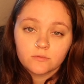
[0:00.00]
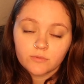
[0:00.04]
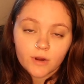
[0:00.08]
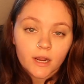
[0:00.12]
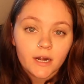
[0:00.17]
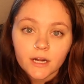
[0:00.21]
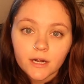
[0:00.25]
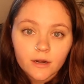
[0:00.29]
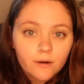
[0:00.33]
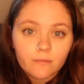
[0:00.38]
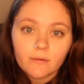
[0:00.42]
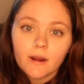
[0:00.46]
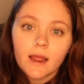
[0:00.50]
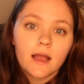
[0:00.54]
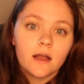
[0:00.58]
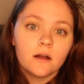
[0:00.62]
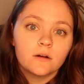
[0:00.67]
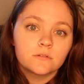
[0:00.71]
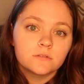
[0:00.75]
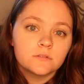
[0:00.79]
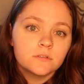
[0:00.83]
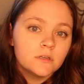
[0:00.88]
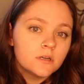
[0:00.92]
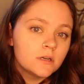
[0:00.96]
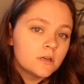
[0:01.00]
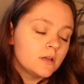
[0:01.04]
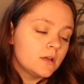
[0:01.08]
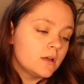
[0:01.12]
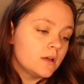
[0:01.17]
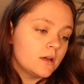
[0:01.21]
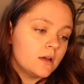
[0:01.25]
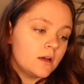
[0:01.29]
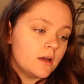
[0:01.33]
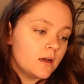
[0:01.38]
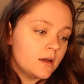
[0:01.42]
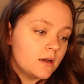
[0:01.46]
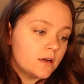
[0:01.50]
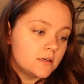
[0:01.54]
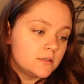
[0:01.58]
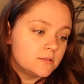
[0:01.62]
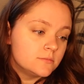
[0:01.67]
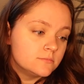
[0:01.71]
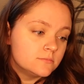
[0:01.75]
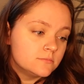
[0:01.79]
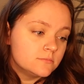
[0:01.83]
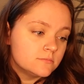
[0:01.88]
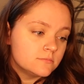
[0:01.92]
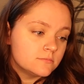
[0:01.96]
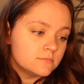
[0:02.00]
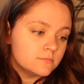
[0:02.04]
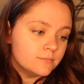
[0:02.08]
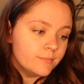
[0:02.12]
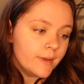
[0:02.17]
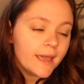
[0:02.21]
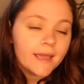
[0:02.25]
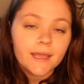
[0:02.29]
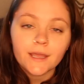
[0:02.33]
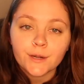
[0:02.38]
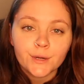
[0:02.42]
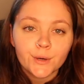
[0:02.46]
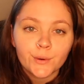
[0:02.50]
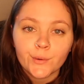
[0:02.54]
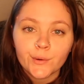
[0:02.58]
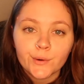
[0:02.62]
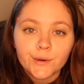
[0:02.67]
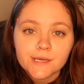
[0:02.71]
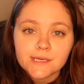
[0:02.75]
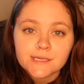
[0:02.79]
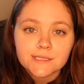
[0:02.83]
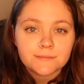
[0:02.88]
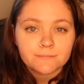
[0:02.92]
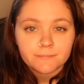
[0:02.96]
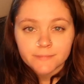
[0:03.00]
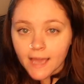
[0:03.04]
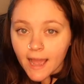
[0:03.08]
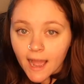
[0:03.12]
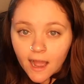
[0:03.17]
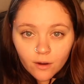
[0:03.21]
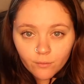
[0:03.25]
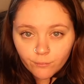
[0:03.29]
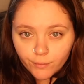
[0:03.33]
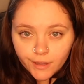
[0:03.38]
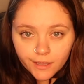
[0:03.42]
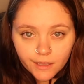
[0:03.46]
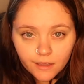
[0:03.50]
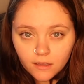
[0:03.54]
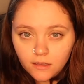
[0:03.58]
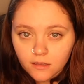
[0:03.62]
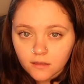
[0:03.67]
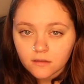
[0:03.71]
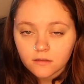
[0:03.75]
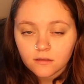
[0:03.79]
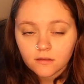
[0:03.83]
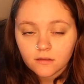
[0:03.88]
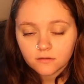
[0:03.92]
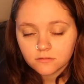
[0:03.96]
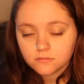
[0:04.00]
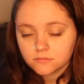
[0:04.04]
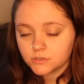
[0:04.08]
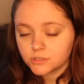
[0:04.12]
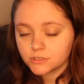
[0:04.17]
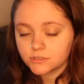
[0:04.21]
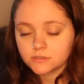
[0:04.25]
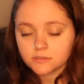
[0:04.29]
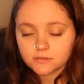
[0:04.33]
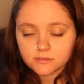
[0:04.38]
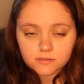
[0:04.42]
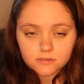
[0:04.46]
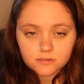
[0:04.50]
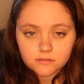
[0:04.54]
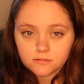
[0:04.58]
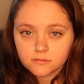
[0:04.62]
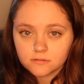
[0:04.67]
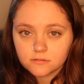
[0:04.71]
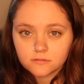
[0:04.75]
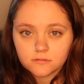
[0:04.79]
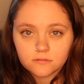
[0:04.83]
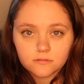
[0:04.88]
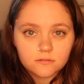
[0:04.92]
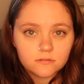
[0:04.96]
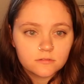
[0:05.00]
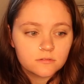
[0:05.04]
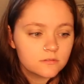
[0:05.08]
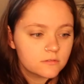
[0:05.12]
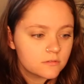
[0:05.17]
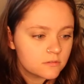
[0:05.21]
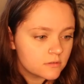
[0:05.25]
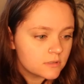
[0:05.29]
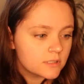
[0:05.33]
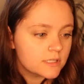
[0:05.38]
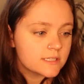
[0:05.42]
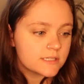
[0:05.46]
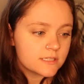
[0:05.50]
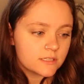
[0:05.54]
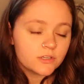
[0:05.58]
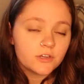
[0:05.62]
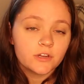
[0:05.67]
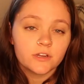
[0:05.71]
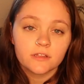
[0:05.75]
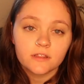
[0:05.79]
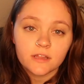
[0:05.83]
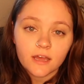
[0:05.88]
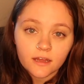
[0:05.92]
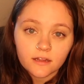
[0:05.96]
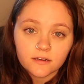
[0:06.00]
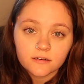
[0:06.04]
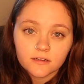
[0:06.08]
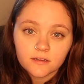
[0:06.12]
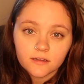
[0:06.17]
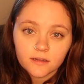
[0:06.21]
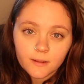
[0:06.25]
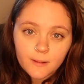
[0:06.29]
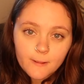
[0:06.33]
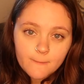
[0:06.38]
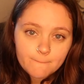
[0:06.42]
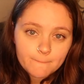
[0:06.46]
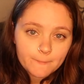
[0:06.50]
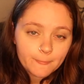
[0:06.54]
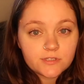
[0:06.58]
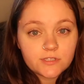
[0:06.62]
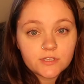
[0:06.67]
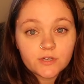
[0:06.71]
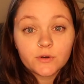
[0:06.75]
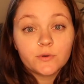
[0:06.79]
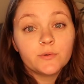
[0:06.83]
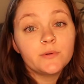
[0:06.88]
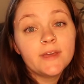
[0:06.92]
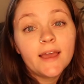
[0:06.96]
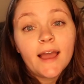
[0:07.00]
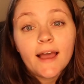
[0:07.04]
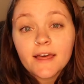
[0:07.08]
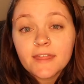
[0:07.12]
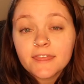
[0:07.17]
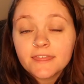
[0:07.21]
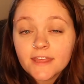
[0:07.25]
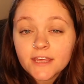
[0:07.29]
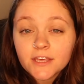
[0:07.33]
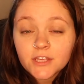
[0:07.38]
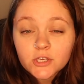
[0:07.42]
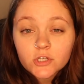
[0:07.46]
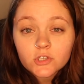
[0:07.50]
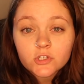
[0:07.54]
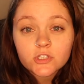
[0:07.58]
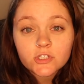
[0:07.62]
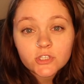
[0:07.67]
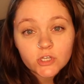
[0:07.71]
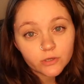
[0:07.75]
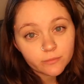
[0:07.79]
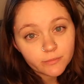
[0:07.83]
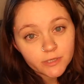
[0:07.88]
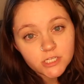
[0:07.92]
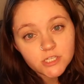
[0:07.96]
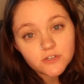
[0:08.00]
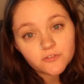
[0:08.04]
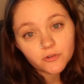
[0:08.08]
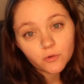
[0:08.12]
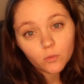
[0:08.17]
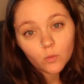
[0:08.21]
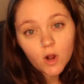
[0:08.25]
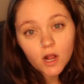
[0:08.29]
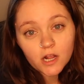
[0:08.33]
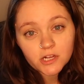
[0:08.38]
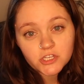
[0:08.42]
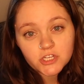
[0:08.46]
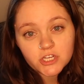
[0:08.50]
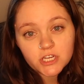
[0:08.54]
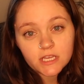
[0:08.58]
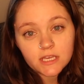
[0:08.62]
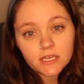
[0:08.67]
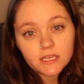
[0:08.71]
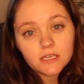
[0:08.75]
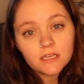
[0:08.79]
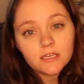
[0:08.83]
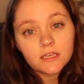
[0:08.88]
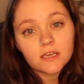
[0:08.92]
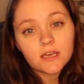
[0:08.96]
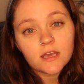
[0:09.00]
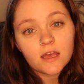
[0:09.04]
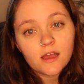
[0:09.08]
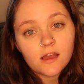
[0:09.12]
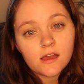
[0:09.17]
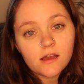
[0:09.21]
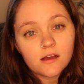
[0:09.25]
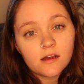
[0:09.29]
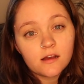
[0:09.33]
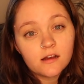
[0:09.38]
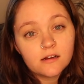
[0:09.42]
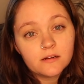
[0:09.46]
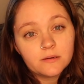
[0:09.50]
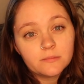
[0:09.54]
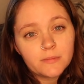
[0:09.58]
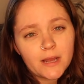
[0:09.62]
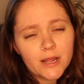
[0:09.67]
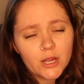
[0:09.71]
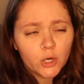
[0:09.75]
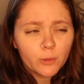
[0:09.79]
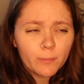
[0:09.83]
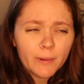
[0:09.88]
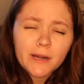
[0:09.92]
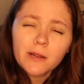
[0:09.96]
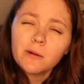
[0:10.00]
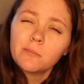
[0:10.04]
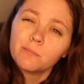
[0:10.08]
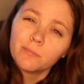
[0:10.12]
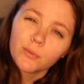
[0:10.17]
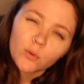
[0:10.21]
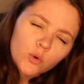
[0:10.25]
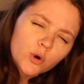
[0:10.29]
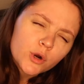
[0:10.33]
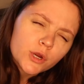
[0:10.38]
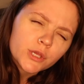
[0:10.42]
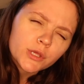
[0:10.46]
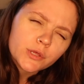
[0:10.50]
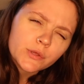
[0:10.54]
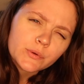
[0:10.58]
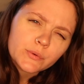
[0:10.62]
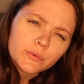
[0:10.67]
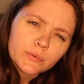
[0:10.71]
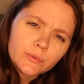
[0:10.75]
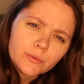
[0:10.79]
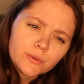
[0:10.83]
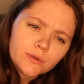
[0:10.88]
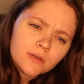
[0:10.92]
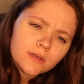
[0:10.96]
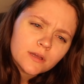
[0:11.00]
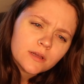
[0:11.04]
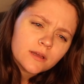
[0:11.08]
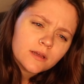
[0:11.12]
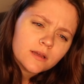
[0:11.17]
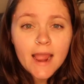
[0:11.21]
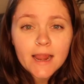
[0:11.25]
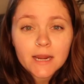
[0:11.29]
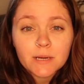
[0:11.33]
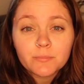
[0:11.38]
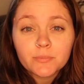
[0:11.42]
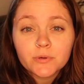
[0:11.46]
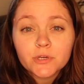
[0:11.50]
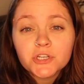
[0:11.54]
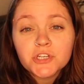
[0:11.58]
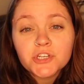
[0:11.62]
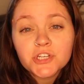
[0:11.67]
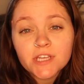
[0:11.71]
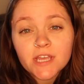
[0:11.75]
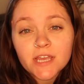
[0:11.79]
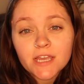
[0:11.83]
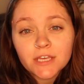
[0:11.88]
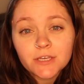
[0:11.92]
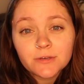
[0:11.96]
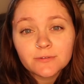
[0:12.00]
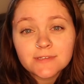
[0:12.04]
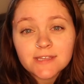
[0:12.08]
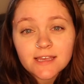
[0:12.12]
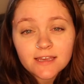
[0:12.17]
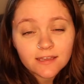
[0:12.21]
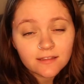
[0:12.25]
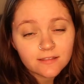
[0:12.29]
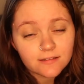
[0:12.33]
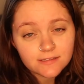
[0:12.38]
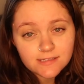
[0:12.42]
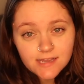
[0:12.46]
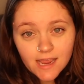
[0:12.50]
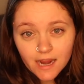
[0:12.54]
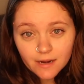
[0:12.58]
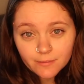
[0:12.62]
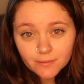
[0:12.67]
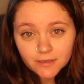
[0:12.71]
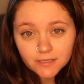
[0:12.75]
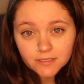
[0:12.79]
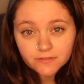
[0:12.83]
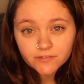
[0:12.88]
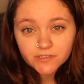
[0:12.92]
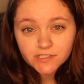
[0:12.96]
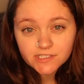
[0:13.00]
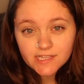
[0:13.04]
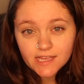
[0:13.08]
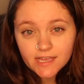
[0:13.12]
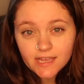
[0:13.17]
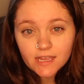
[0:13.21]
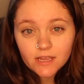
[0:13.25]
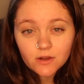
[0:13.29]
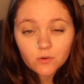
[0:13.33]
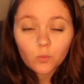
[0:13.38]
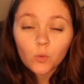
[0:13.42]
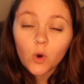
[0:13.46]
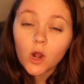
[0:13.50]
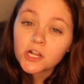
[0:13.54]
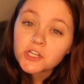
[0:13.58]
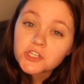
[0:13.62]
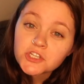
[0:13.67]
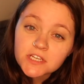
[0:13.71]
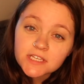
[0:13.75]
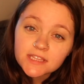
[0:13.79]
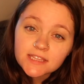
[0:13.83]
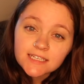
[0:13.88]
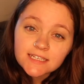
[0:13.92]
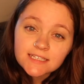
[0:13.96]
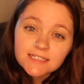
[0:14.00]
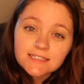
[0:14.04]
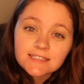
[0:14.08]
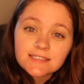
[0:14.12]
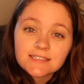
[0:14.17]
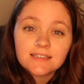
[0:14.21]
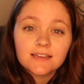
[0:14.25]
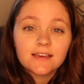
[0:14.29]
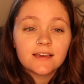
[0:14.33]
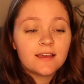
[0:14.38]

running around, um, making noise, meowing. Just listen, you hear that? So, yeah, thank you so much for watching. Um, I hope I didn't bore you. I appreciate you taking the time out of your day and watching this.